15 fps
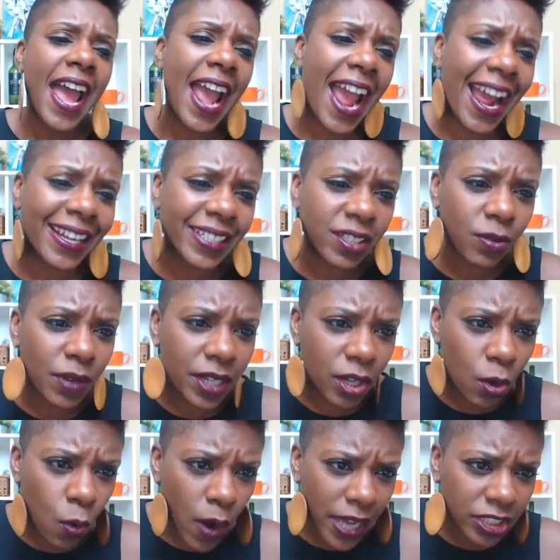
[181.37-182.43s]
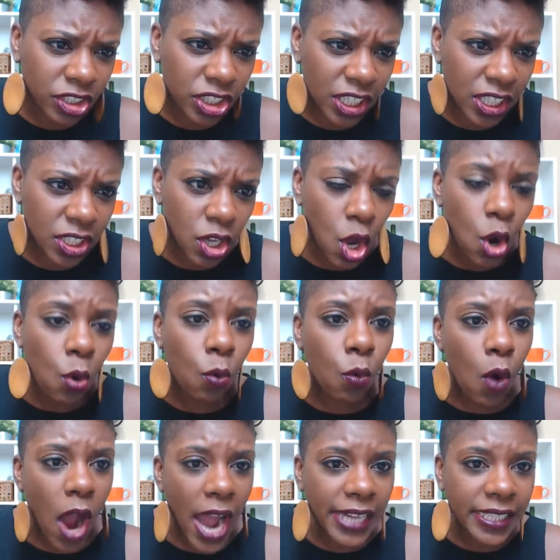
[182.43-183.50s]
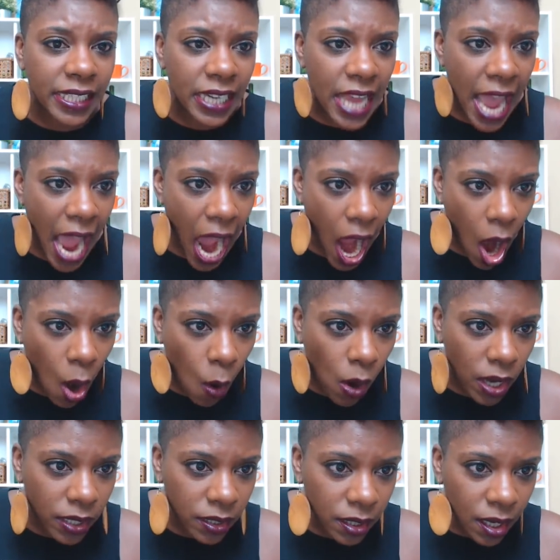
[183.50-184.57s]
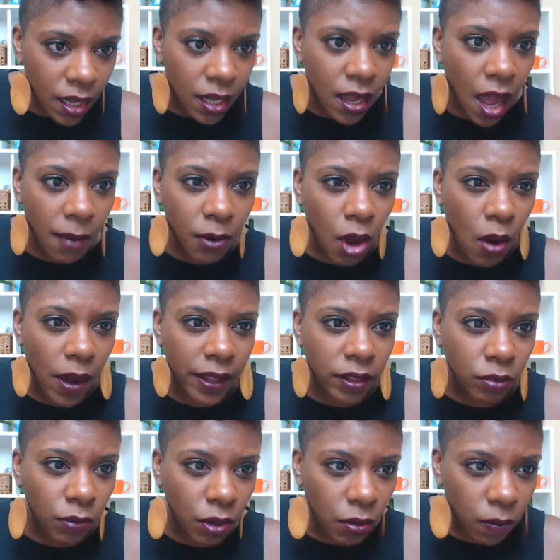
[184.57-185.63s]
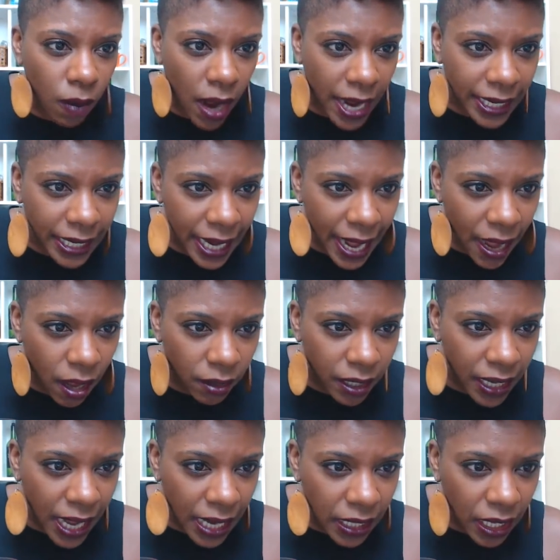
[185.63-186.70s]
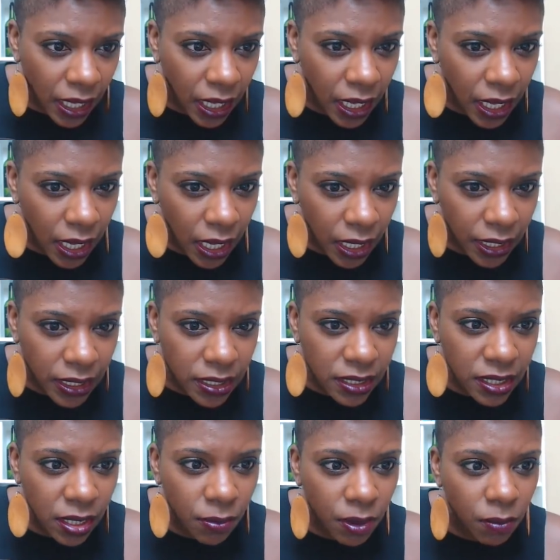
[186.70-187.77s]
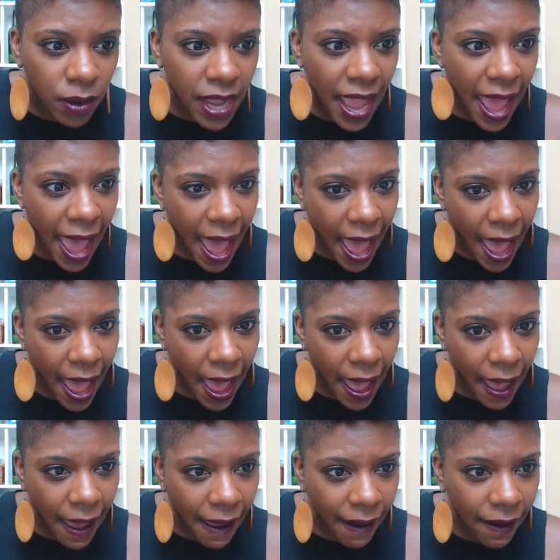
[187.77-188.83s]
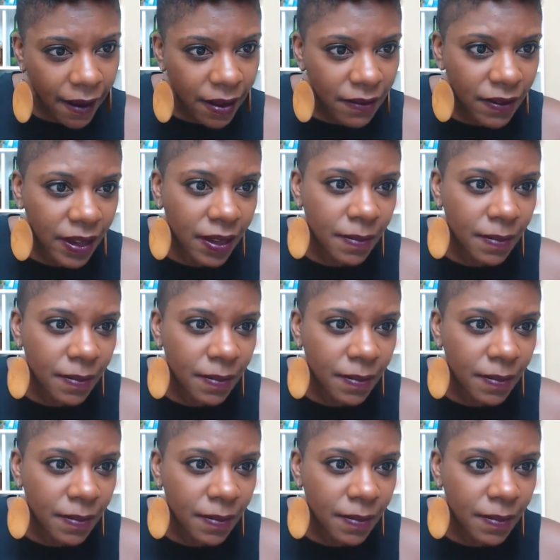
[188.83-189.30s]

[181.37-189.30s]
answering the questions right now. I'm going through right now to kind of look and see what we have.